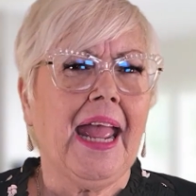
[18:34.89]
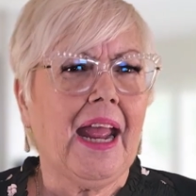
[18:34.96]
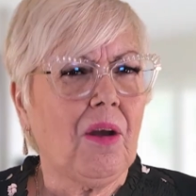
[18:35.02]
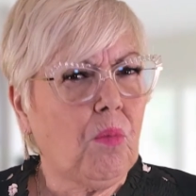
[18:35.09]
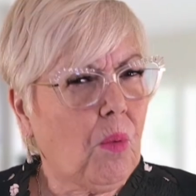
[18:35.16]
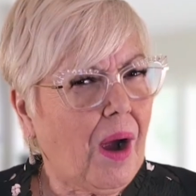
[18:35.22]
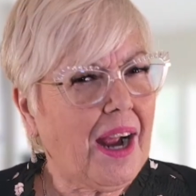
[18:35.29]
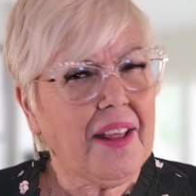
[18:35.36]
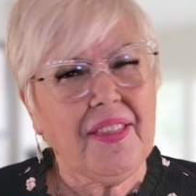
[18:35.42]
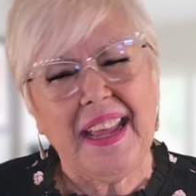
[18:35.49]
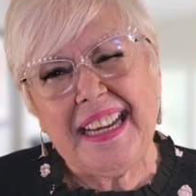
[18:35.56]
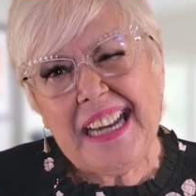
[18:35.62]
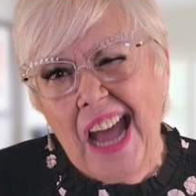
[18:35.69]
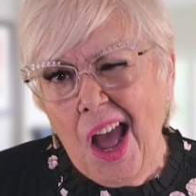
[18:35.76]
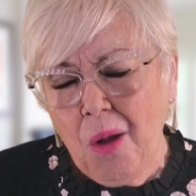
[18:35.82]
and why
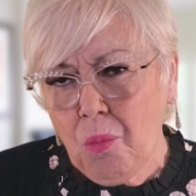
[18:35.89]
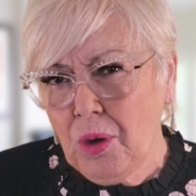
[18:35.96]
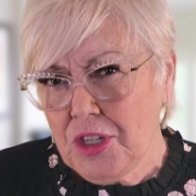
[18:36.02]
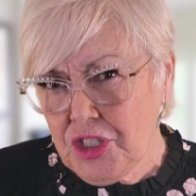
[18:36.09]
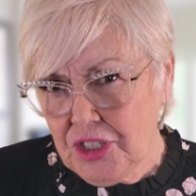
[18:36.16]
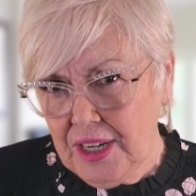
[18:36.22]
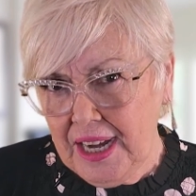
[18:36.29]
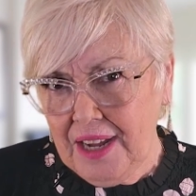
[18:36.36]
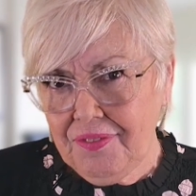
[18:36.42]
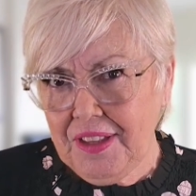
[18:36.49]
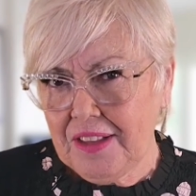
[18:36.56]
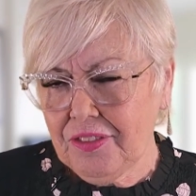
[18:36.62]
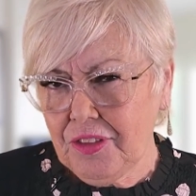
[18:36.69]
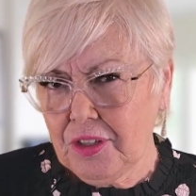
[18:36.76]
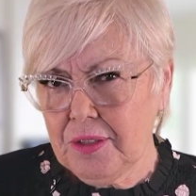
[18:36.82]
they not want you to have
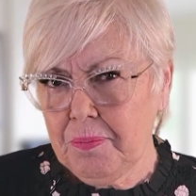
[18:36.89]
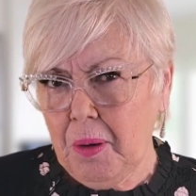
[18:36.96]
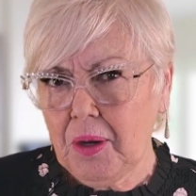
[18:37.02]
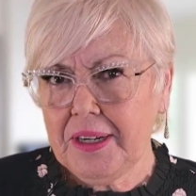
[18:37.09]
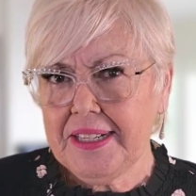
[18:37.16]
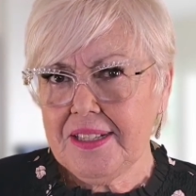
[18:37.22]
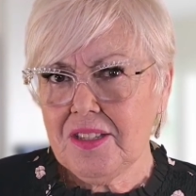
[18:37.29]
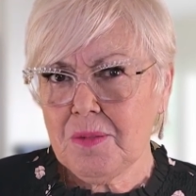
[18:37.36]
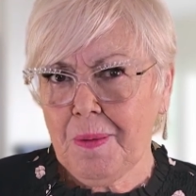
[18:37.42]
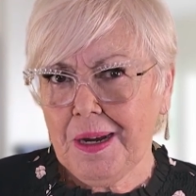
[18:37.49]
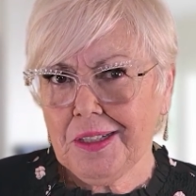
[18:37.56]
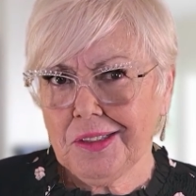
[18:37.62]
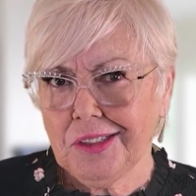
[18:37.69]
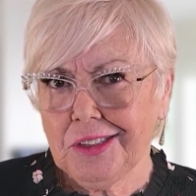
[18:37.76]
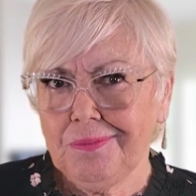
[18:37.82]
that third-party
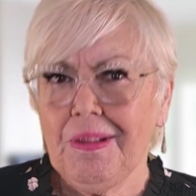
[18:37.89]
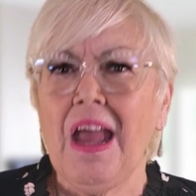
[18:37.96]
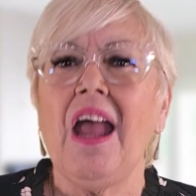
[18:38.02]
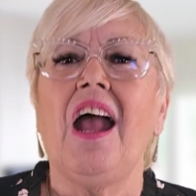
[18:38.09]
inspector,